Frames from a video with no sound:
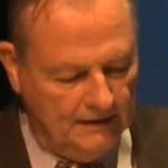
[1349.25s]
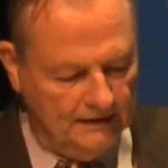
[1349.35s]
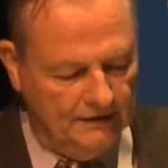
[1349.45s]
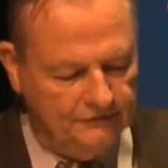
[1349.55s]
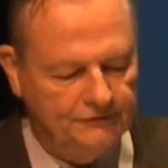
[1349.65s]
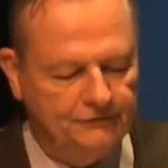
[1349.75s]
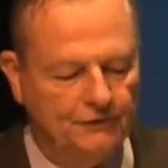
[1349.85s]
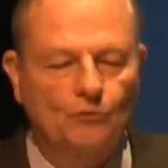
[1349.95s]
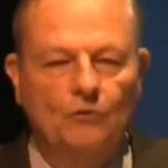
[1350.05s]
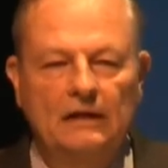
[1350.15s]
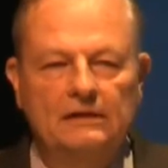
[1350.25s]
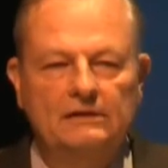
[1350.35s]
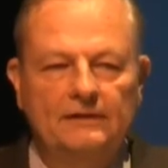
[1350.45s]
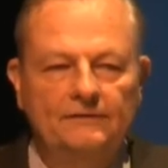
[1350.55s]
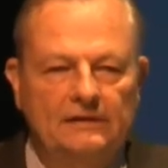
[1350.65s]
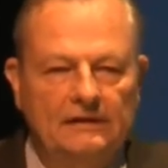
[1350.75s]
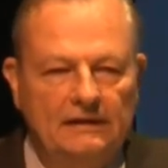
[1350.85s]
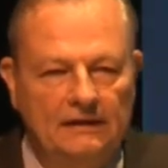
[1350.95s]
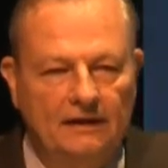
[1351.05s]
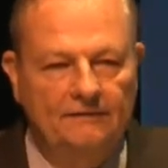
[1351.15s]
This is the
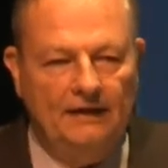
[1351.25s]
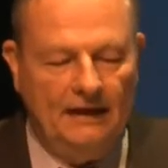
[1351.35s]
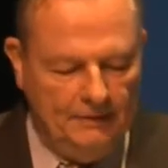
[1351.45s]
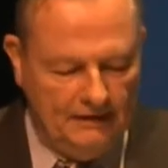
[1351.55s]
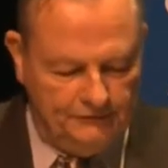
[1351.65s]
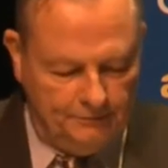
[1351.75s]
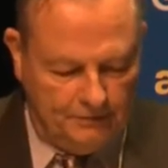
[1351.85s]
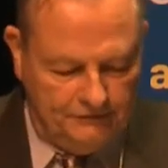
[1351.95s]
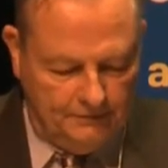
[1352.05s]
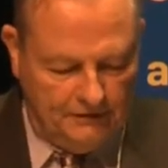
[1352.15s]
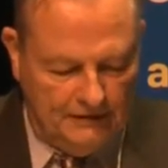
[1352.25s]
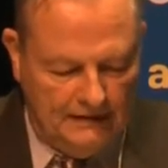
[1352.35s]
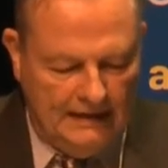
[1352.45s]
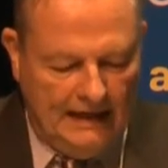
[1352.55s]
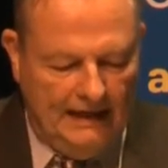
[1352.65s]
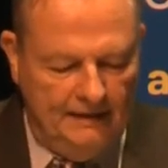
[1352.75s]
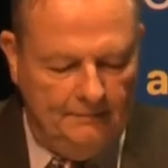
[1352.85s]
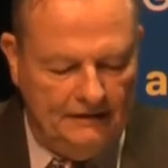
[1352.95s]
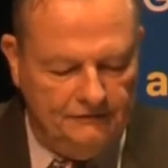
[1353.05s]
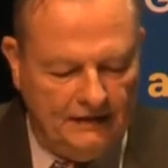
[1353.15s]
relativity of happiness principle, and it
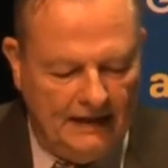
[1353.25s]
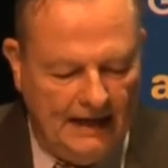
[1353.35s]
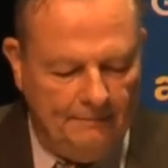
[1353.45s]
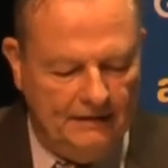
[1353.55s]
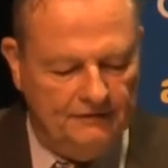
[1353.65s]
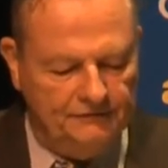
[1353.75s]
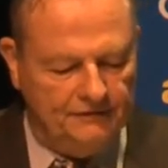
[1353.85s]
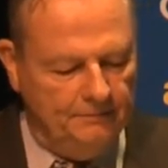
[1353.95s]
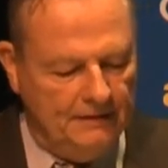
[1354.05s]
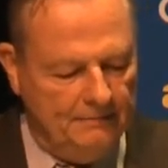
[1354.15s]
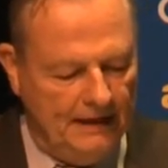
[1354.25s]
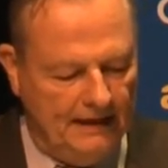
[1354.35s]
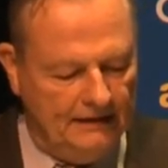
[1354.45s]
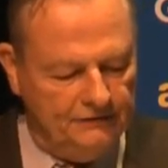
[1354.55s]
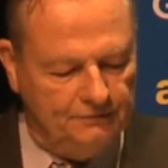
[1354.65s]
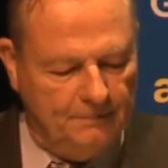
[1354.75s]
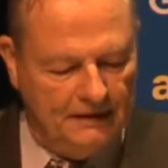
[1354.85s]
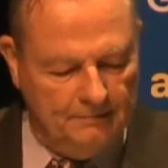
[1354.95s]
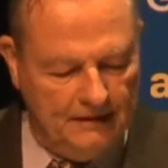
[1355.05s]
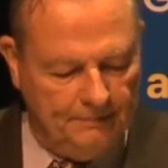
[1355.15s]
means that happiness can be managed by
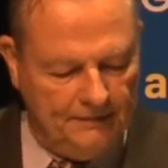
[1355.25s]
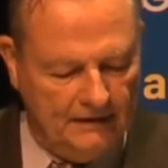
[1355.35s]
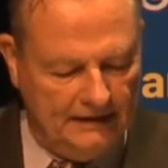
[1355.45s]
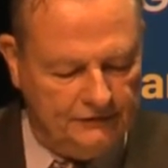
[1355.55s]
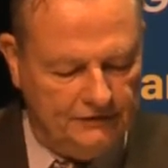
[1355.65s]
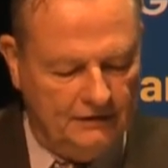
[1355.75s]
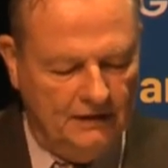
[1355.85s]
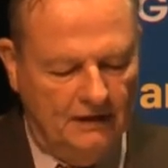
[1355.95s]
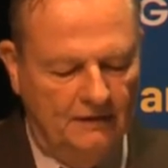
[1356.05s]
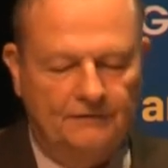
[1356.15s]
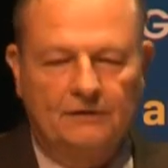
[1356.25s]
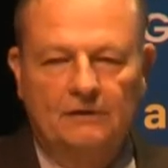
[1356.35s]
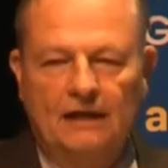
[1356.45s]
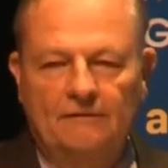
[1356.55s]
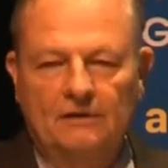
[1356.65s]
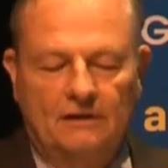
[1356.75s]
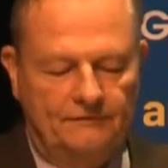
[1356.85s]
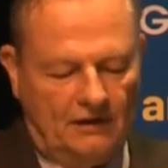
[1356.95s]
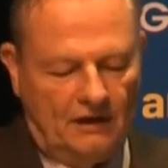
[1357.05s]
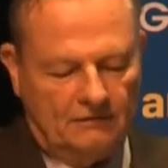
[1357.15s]
the manipulation of your level of
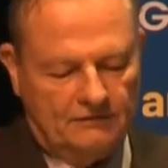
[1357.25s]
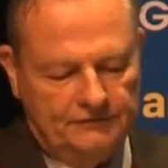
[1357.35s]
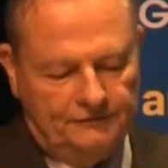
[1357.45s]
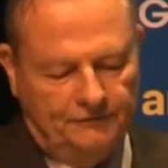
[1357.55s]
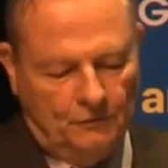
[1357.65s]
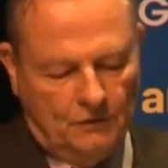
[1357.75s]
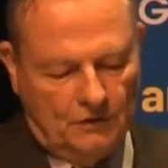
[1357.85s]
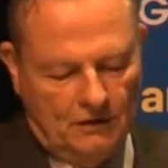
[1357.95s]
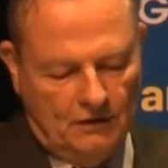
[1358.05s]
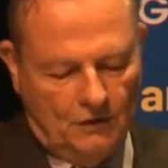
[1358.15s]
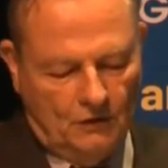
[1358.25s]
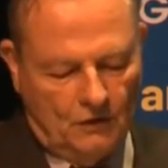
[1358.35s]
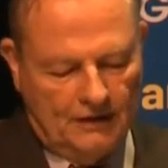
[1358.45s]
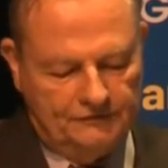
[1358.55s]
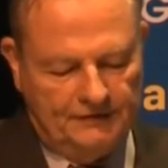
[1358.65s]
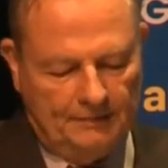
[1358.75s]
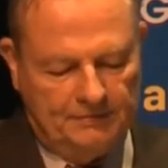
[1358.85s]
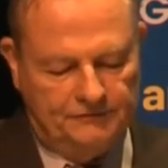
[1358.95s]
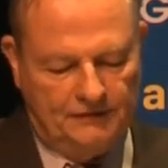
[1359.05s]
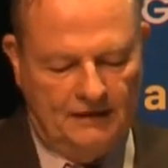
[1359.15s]
tolerance for or
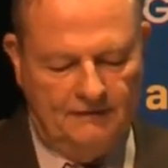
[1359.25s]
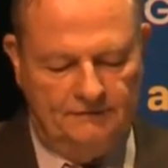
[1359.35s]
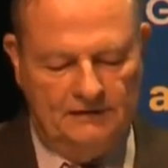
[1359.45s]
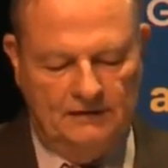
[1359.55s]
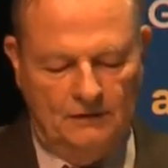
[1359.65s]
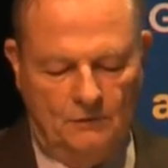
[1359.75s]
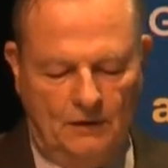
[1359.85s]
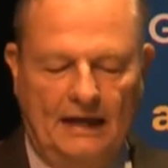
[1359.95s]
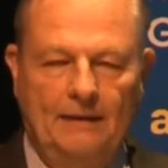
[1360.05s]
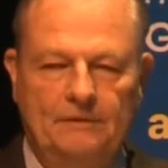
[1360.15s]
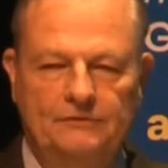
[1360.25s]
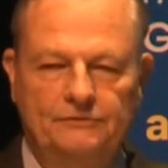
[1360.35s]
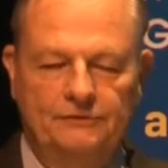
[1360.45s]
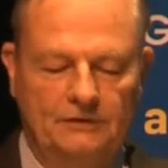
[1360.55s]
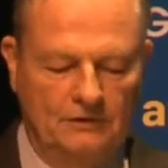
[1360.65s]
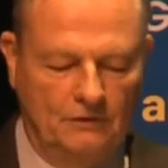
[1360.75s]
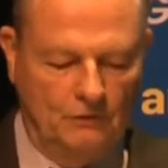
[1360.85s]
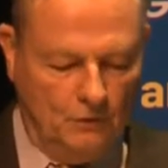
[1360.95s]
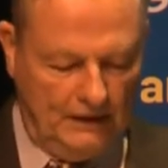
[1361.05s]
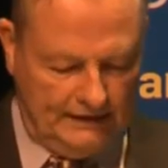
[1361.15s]
acceptance of what happens
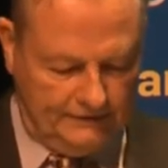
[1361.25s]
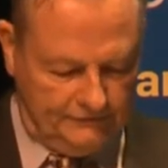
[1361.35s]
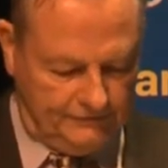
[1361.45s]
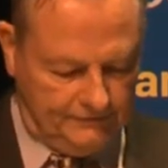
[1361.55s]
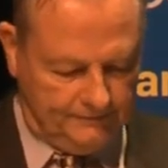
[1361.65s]
or what is.